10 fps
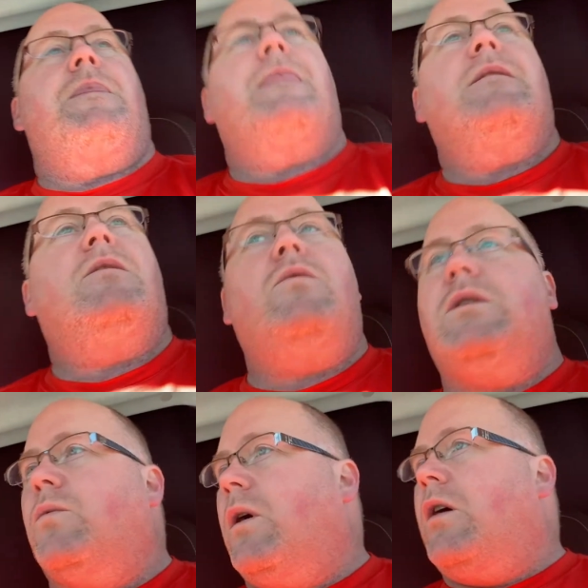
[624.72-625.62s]
so I
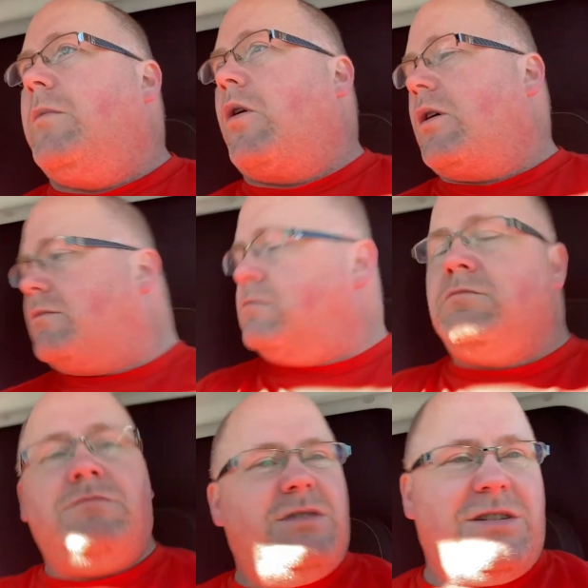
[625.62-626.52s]
went to
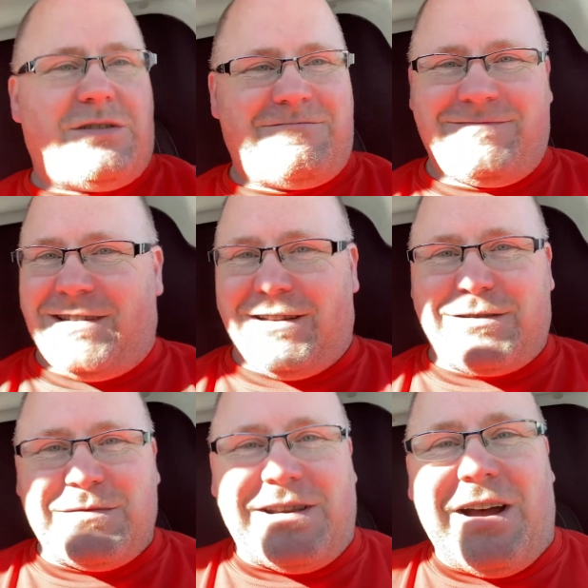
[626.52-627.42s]
Walmart, just getting
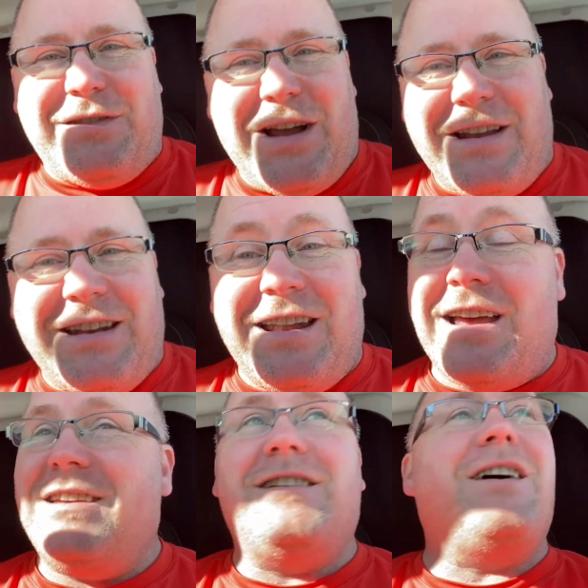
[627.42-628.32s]
some stuff done today. You know